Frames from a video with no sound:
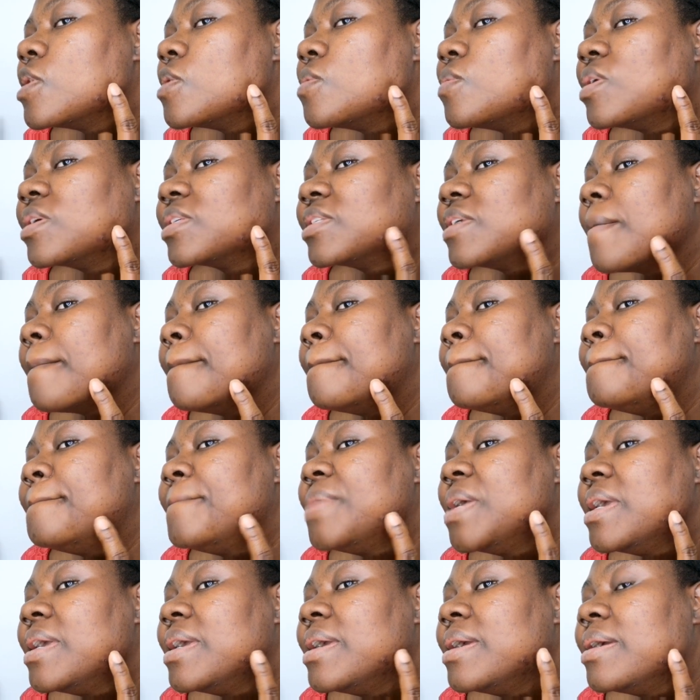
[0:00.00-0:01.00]
It was a
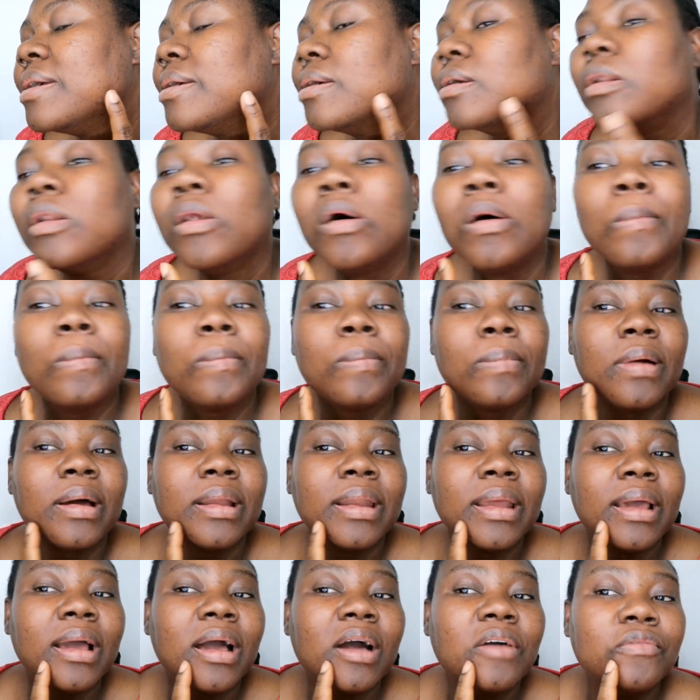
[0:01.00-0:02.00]
big lump,
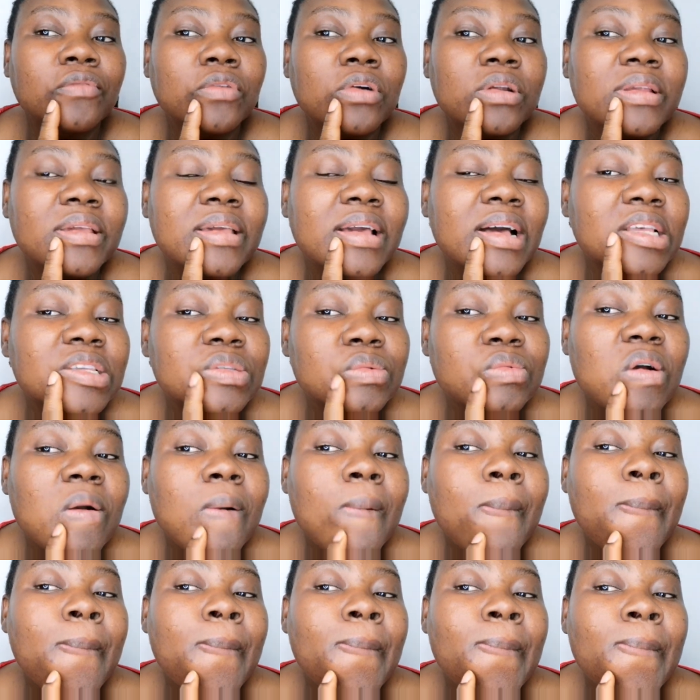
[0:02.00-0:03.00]
and I have one here as
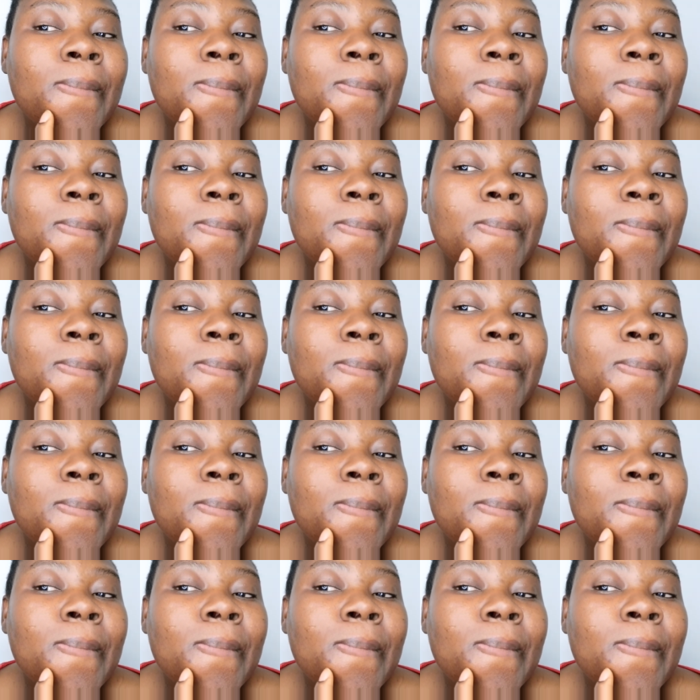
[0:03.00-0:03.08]
well.